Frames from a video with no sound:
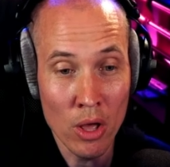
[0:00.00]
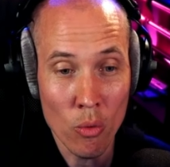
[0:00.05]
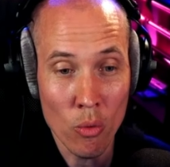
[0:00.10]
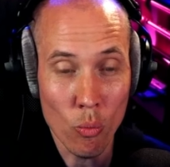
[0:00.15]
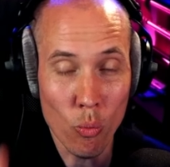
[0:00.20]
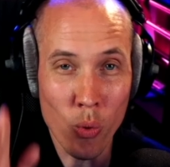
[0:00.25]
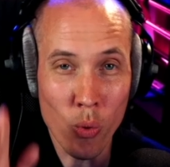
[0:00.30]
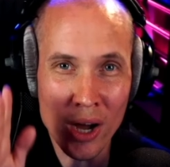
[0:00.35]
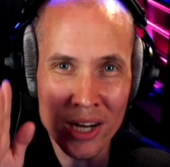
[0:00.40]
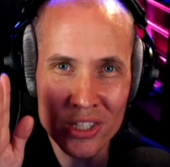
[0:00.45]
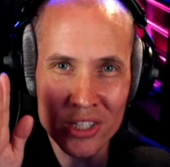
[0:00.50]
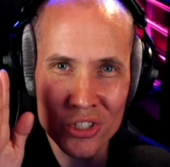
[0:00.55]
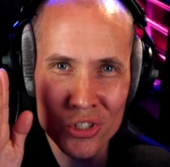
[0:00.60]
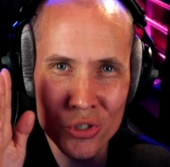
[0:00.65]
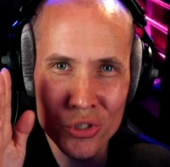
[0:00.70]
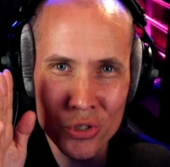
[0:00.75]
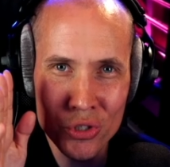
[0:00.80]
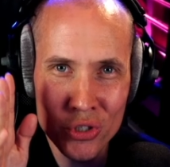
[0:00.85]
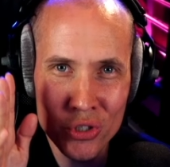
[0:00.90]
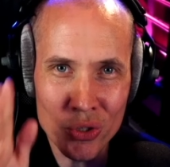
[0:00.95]
What do
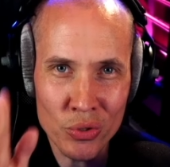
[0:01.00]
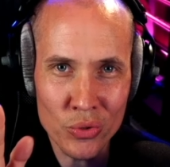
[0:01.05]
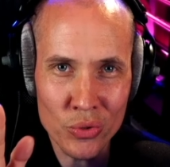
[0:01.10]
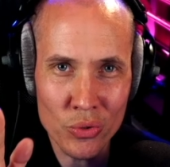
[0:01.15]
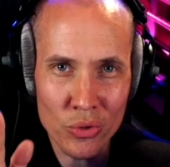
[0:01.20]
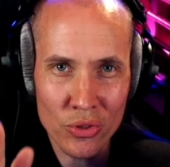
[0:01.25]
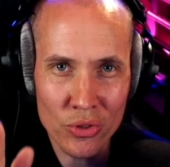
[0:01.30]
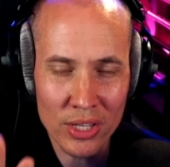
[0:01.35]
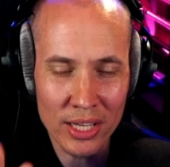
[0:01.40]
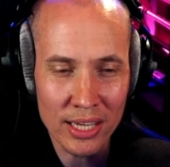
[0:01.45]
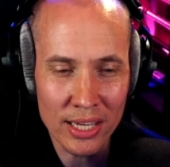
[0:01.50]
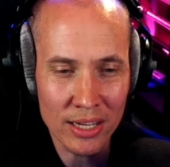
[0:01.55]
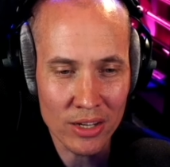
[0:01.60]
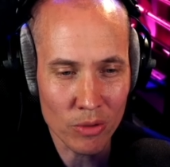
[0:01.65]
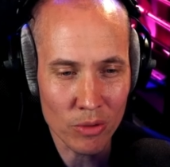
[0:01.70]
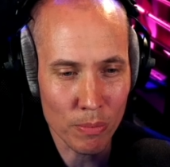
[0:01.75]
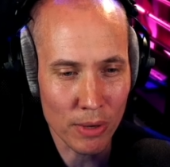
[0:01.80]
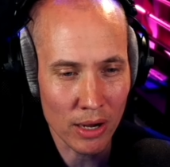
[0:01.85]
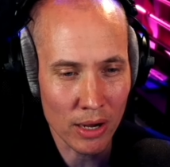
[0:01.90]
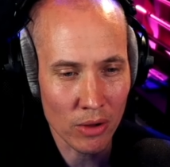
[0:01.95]
you think
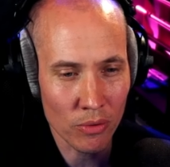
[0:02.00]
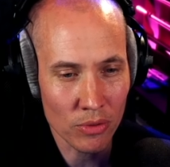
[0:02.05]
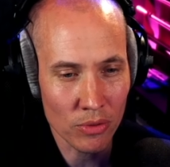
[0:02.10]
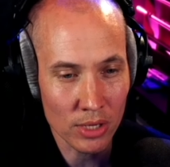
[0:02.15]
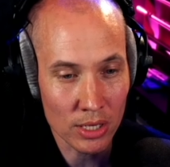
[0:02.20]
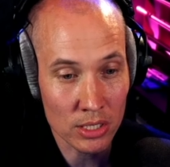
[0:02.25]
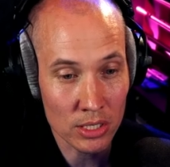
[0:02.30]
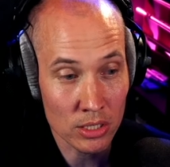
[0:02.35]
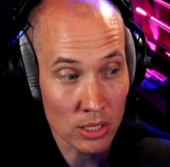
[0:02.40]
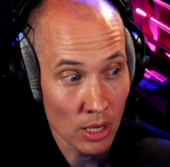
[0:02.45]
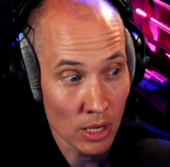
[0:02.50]
about this